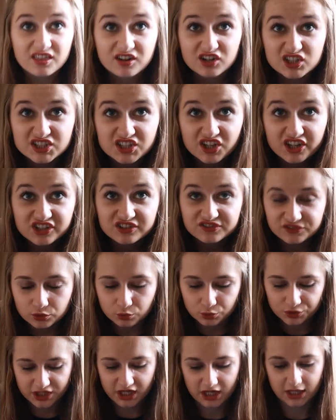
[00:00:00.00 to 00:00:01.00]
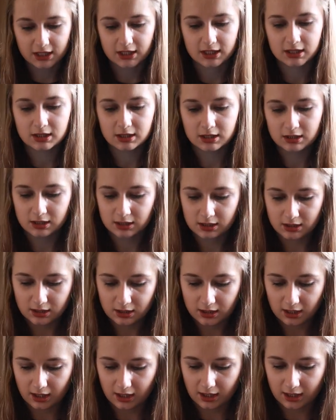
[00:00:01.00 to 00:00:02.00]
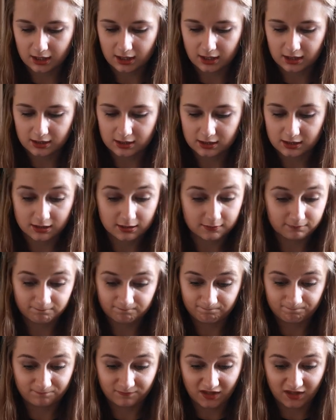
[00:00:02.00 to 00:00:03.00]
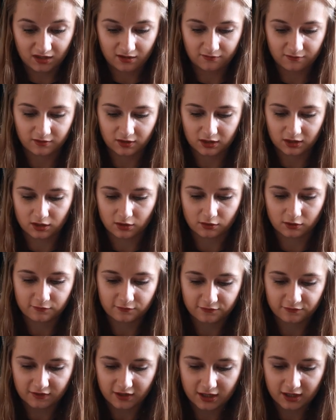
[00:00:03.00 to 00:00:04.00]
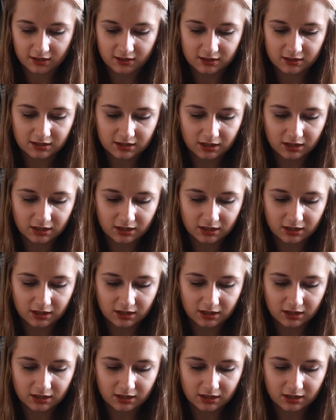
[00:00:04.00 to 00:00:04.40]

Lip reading: they're a size 14 and they definitely don't fit,